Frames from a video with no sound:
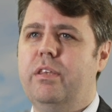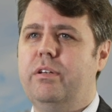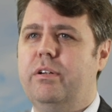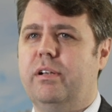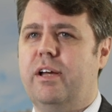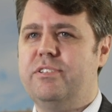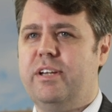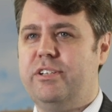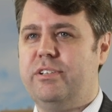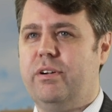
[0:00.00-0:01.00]
the
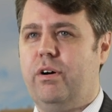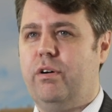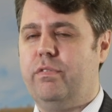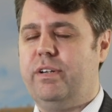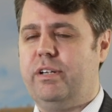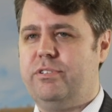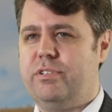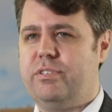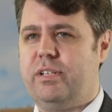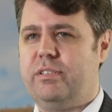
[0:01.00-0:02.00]
utilisation of
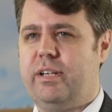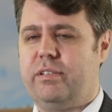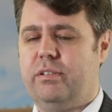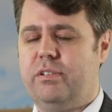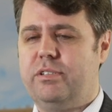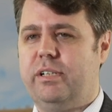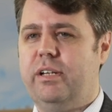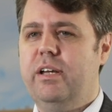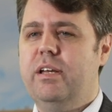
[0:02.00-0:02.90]
existing technology.